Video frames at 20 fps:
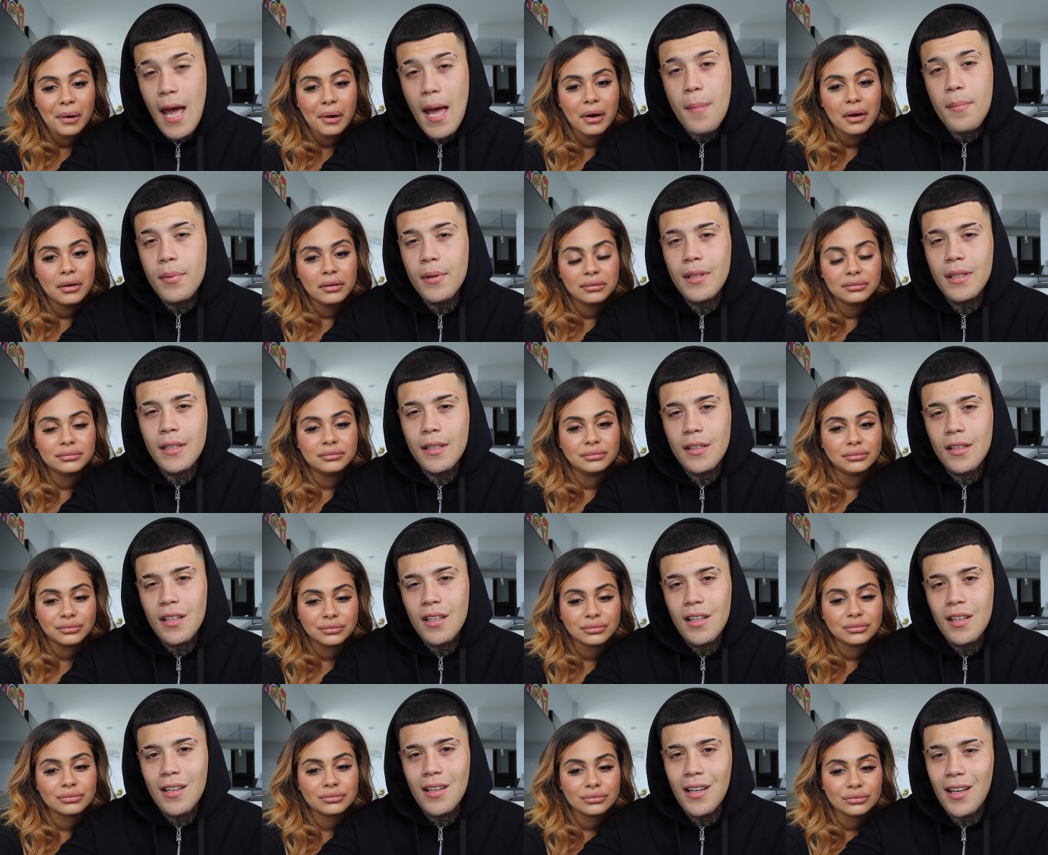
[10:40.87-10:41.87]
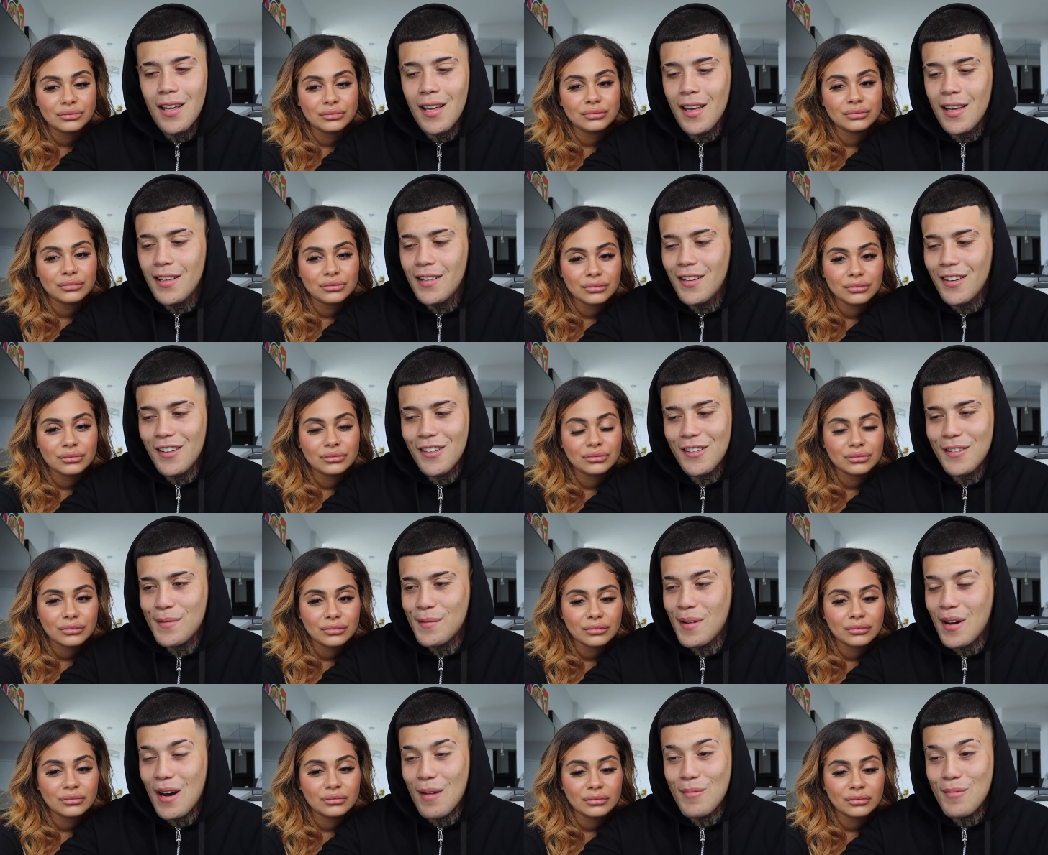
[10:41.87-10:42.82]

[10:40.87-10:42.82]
Speaker 1: happening, and um,